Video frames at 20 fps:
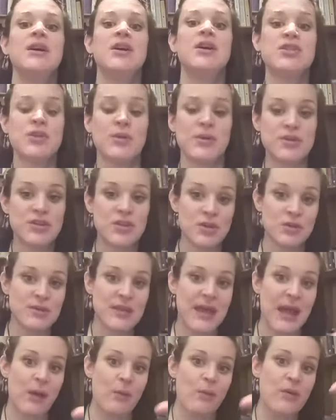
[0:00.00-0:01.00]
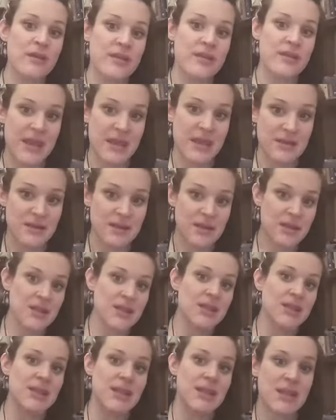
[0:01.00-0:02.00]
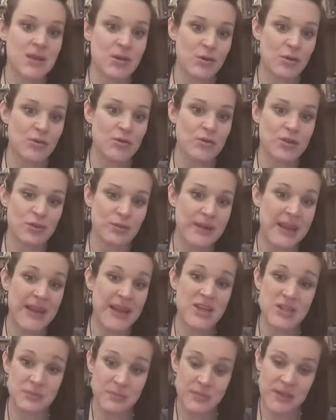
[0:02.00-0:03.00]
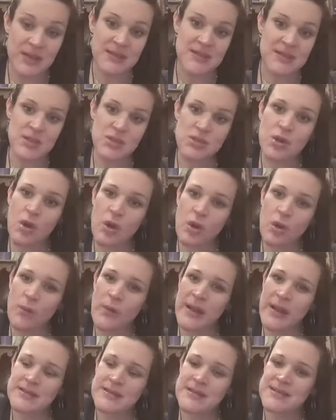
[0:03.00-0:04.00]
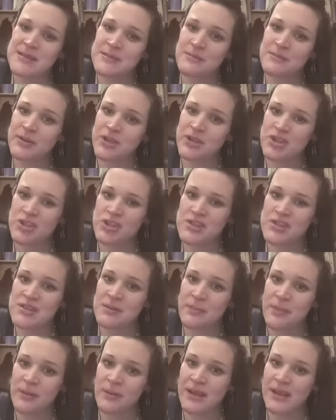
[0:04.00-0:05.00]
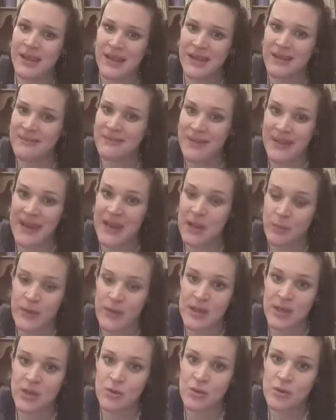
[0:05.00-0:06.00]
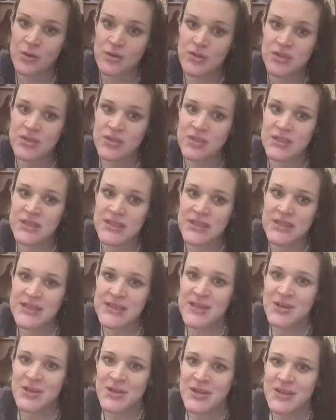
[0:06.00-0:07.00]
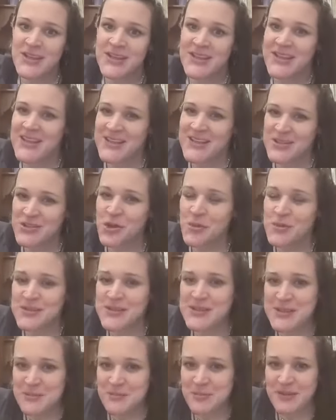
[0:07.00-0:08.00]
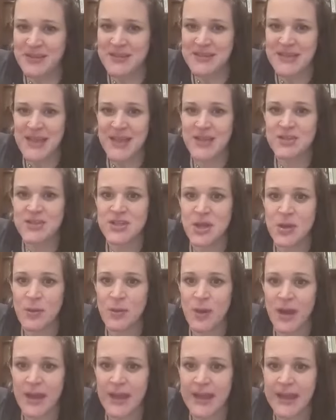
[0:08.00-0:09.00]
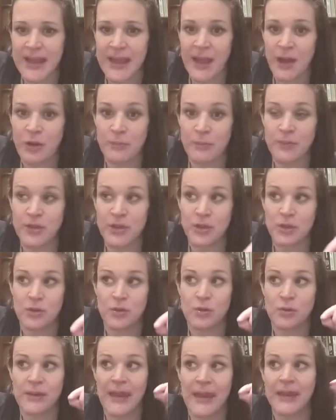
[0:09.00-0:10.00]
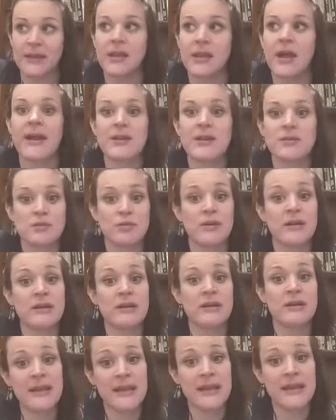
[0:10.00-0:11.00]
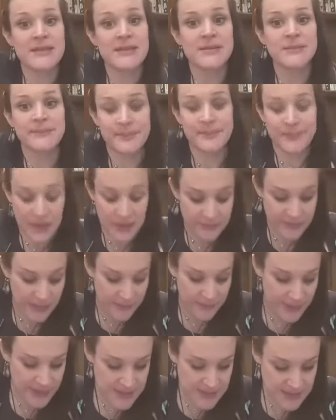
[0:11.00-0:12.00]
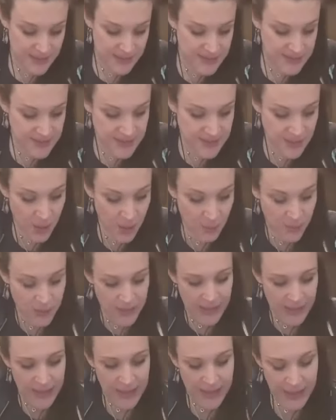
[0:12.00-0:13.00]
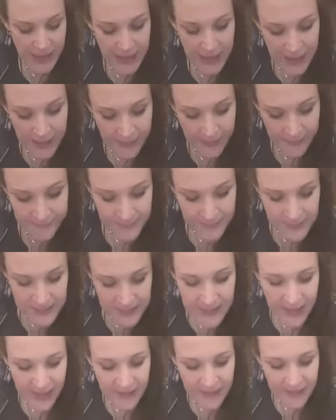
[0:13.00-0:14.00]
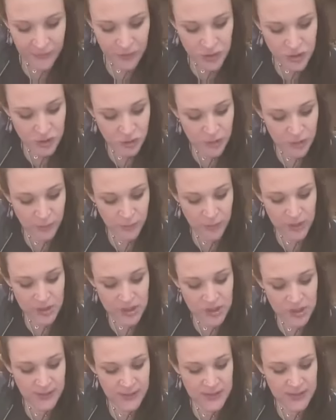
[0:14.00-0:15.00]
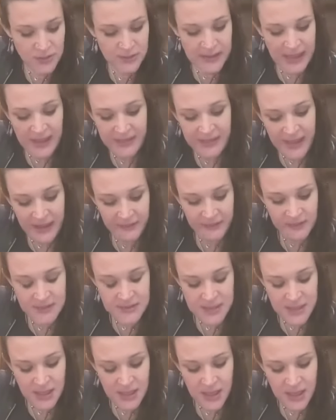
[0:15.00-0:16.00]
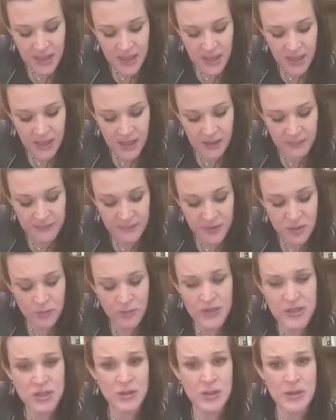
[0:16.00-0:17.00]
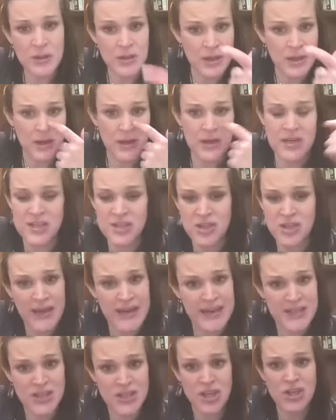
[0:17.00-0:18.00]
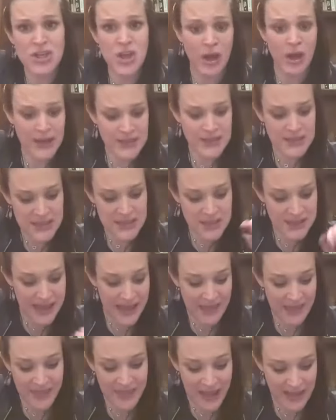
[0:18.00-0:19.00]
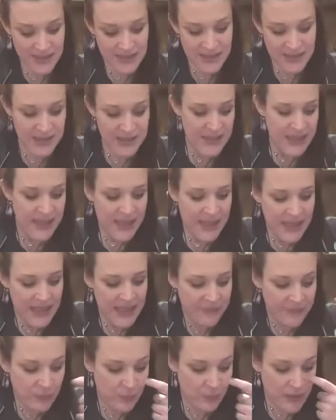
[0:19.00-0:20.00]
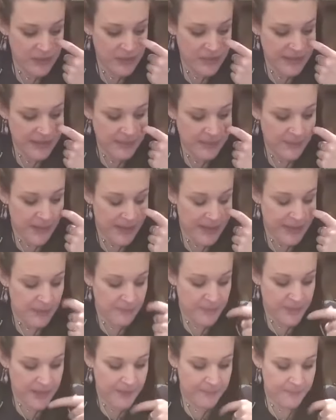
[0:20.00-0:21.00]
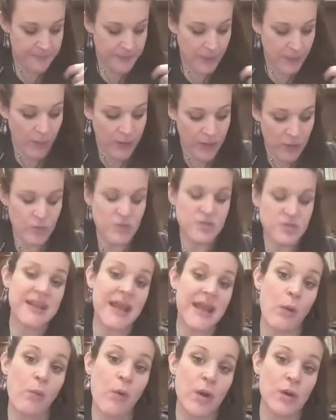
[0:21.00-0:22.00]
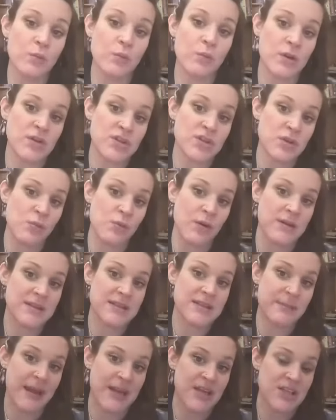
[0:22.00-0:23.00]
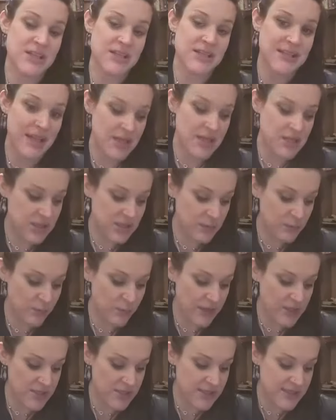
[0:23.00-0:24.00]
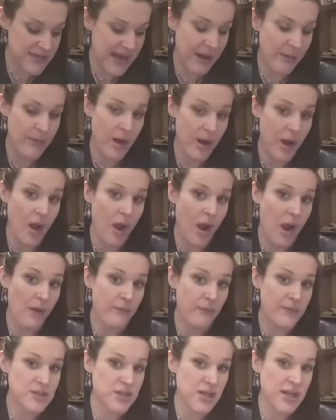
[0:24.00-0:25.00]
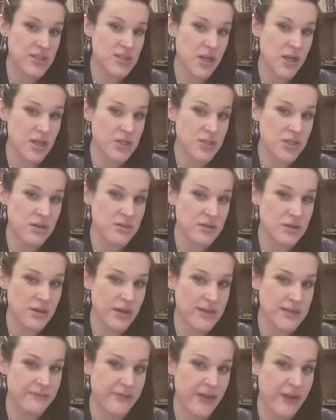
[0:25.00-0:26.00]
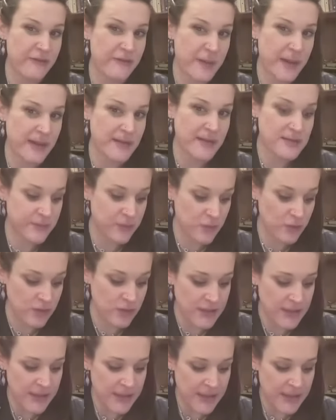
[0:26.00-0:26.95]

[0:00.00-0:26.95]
So I do that within the course creation, because it's not always as simple as just an 8-week course. It's not always as simple as that. So I help you get aligned with what it really is, if that makes sense. So yeah, if you're sure you want to do it, you get that. If you're sure you sign in tonight, you get that. If you want to think about it a bit, and you also get one-to-one smash it session, which is an hour and a half, which I charge £195 for.